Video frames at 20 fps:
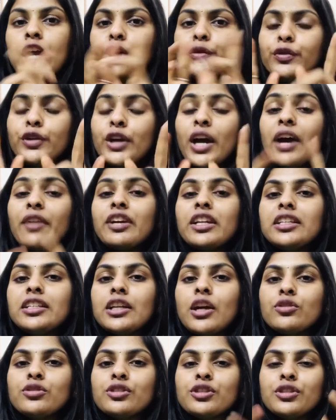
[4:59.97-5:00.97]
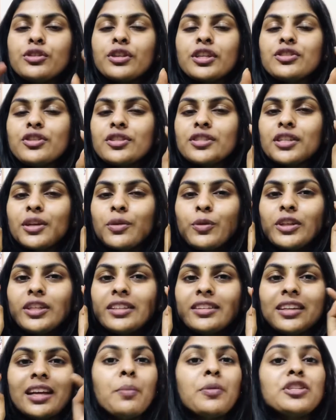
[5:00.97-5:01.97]
If you have any doubts, you can just give it
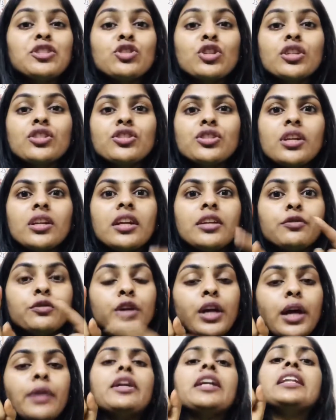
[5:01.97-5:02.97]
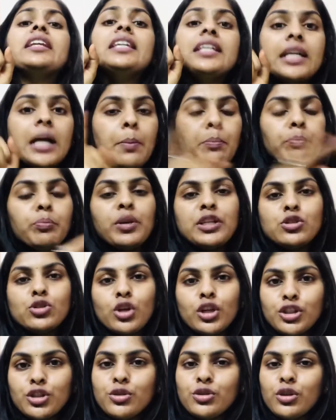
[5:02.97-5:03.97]
in the comment section, and if you have any complaints or
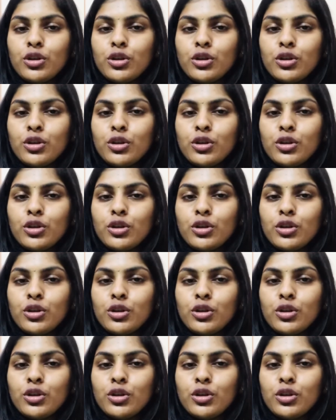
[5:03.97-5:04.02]
issues